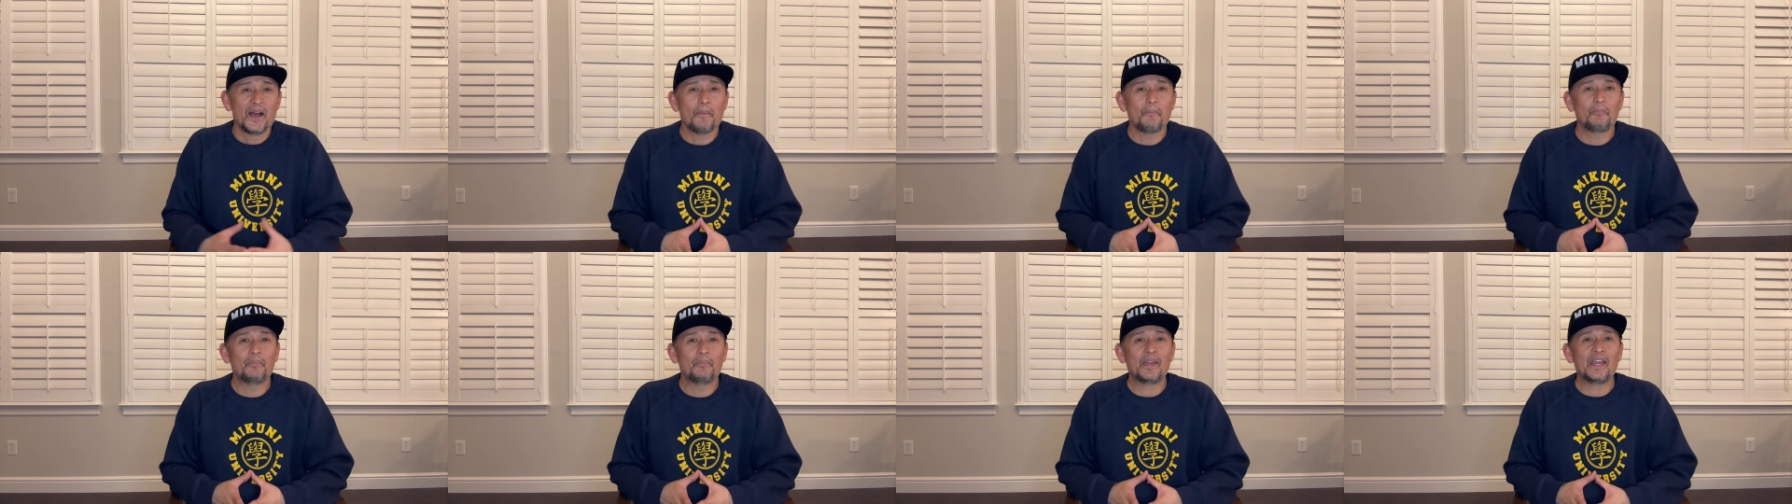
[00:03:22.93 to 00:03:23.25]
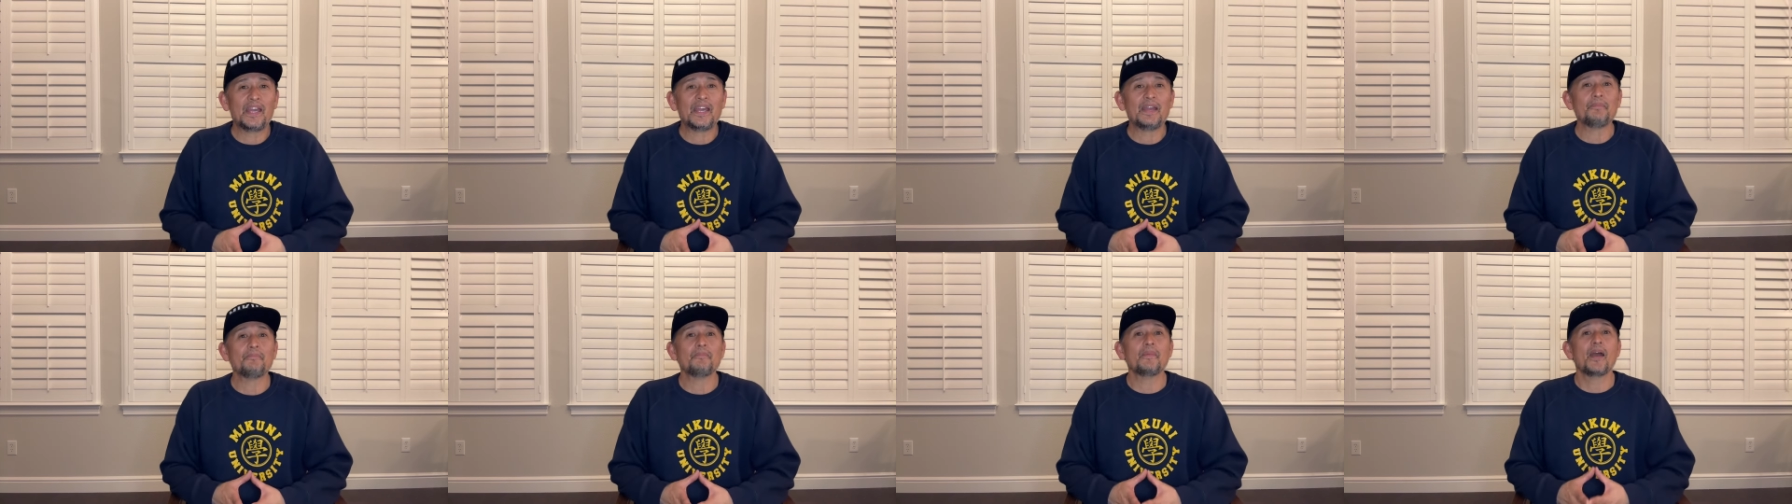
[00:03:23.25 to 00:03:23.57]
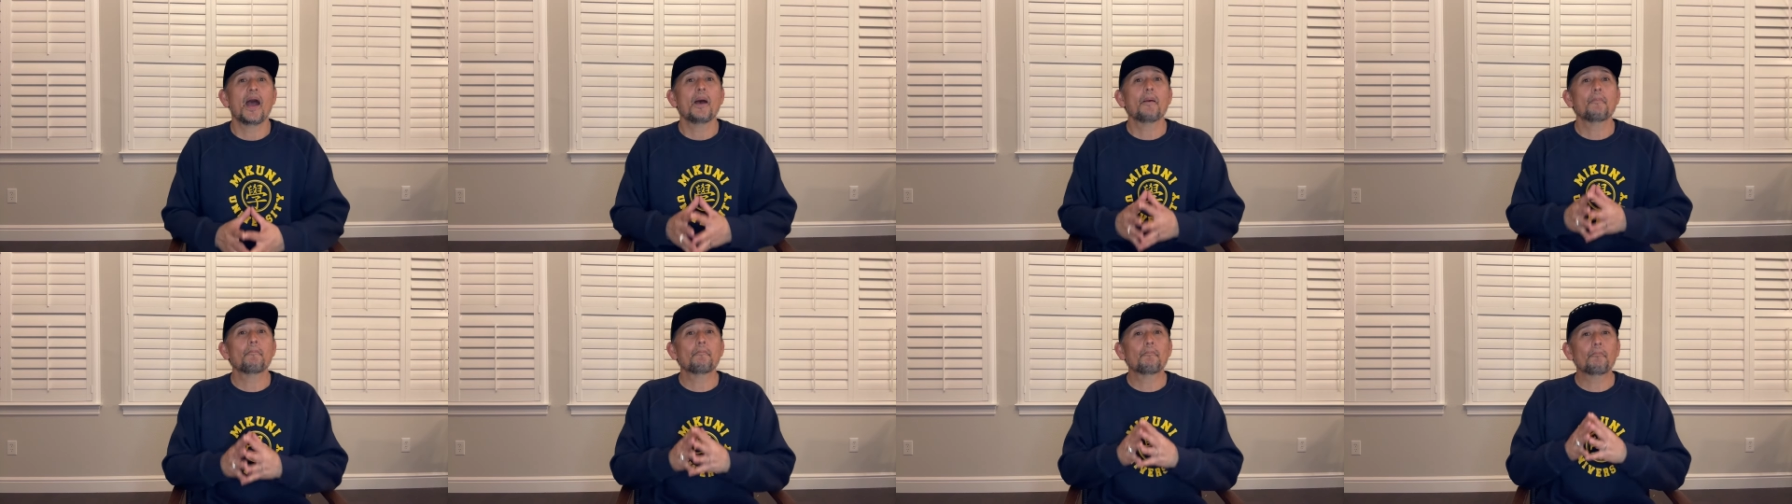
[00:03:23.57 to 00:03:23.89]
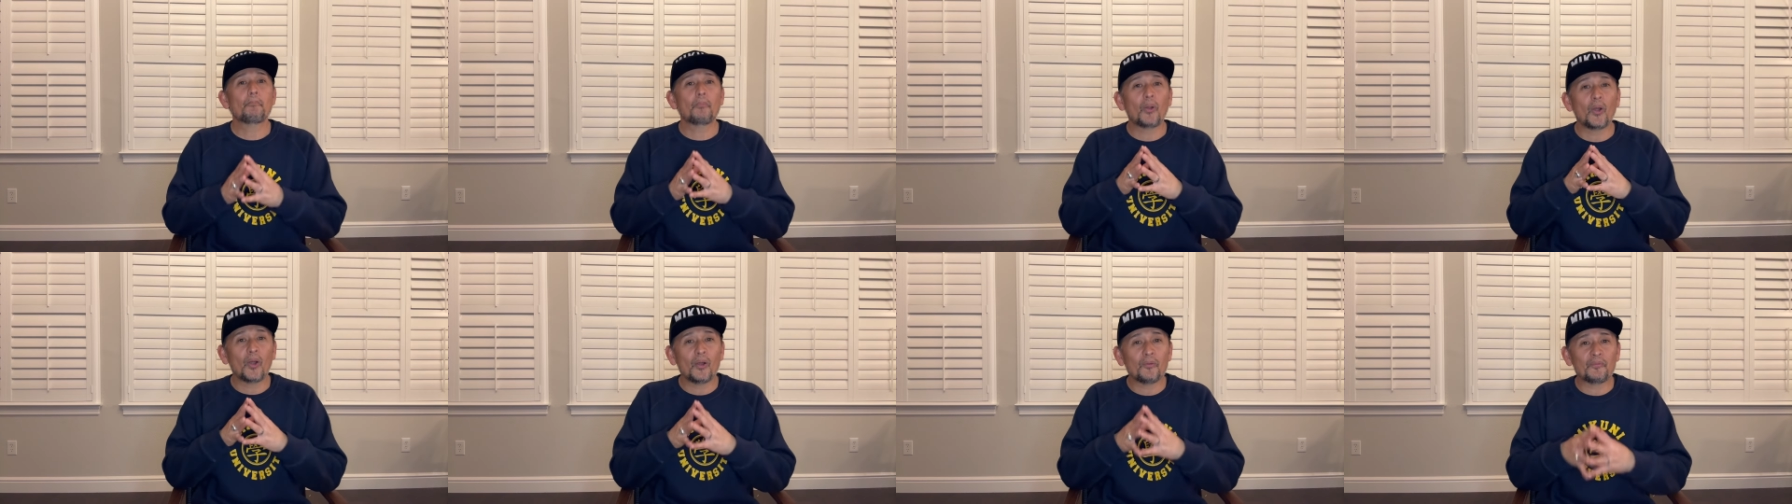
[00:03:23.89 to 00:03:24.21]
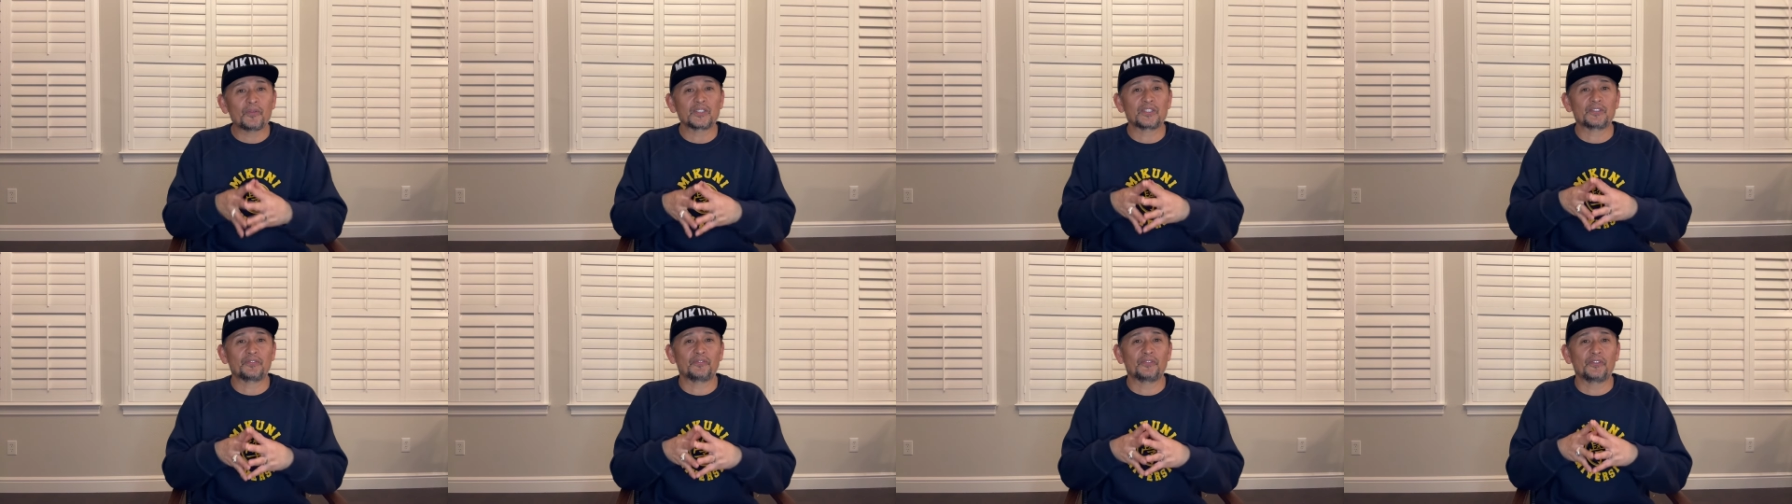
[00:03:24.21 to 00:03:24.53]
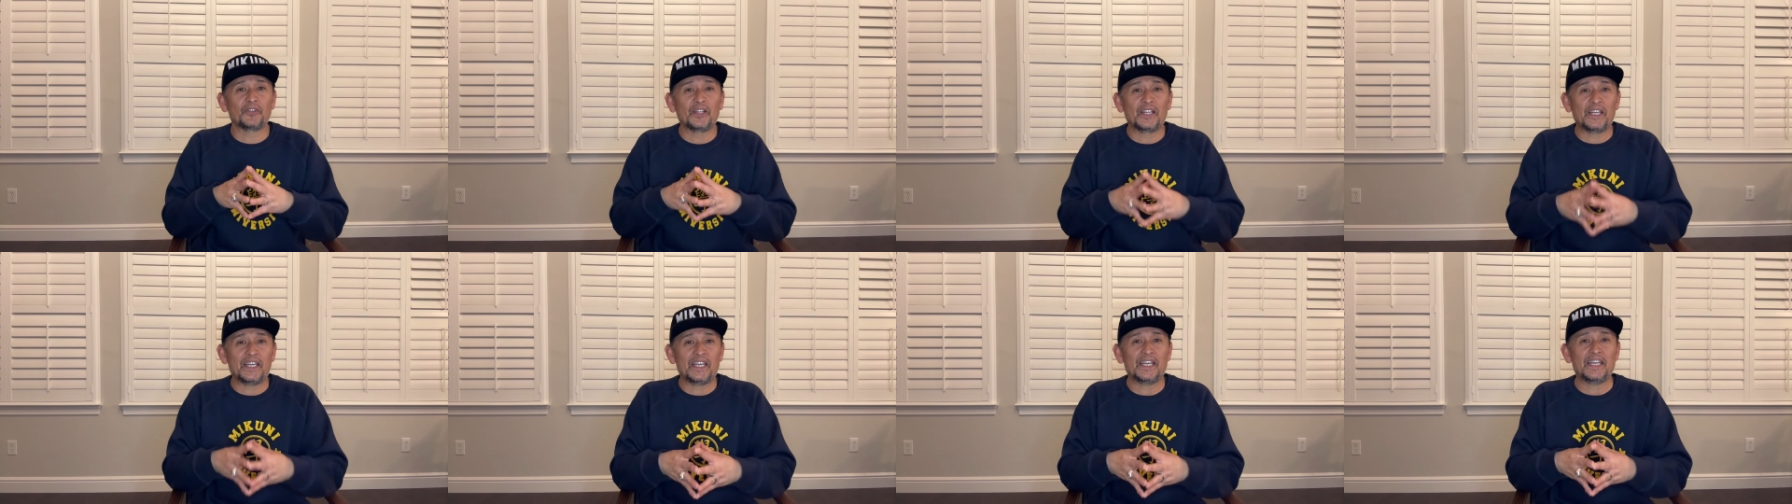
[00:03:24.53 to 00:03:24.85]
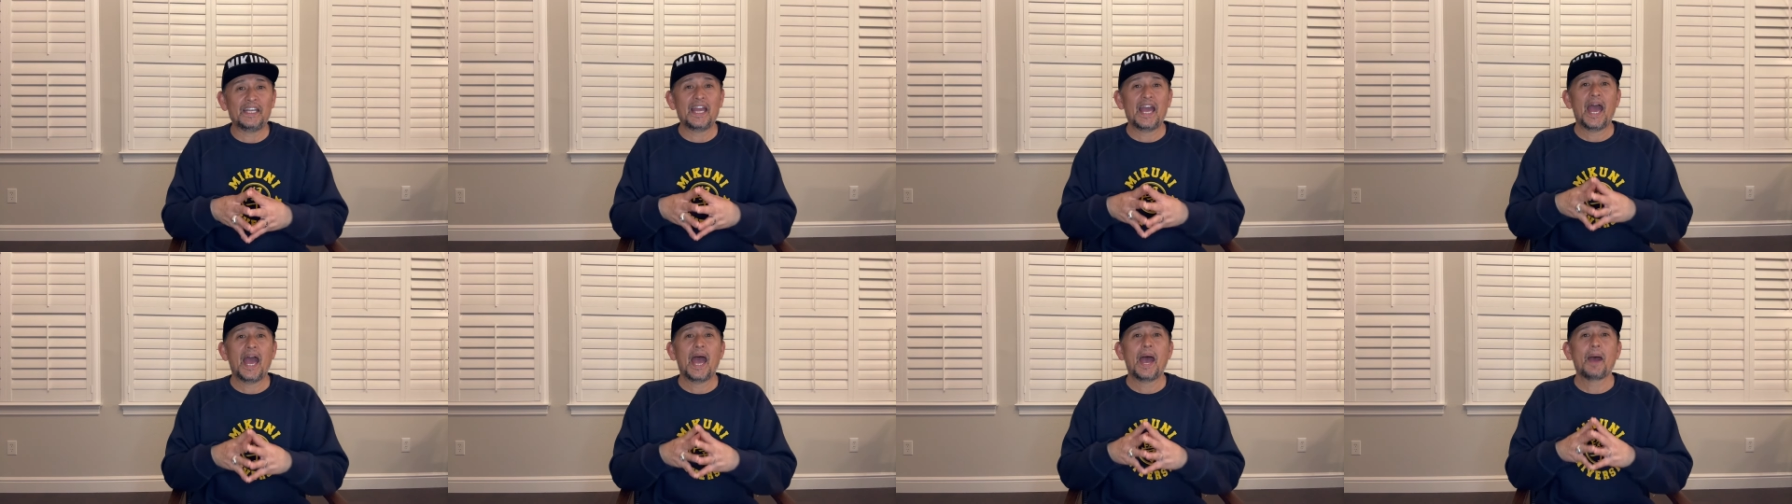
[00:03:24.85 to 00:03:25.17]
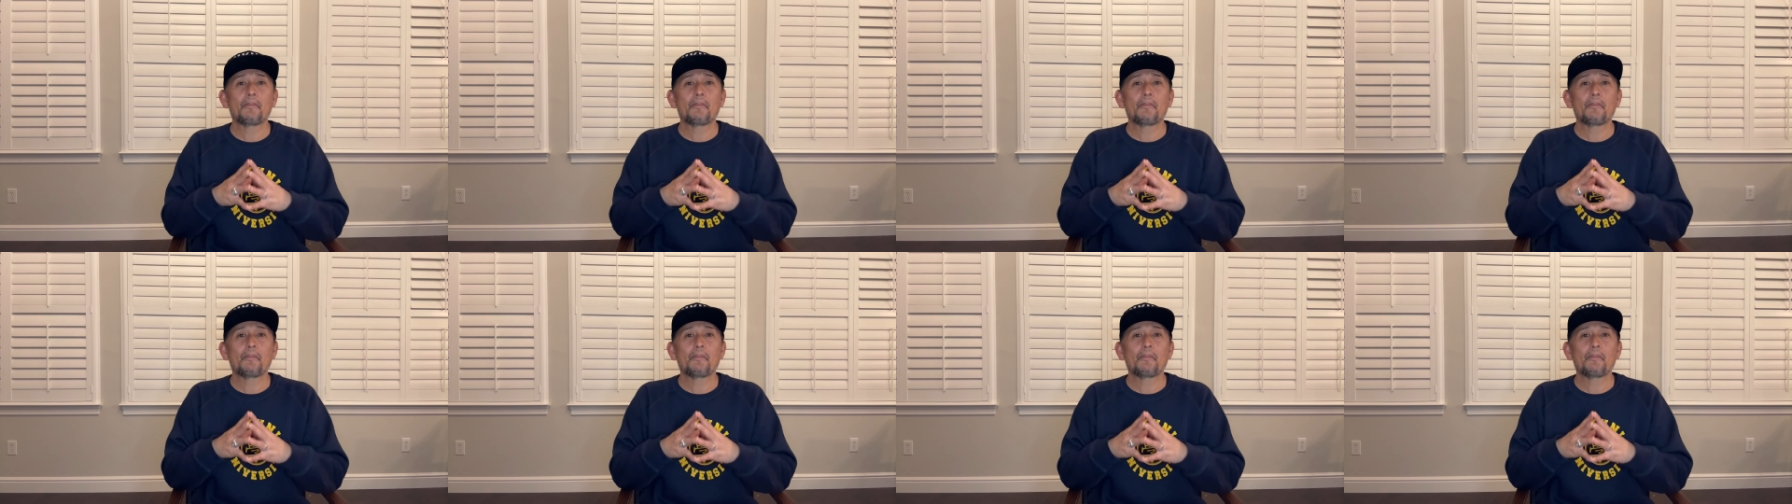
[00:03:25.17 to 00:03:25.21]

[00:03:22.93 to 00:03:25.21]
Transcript: Being purposefully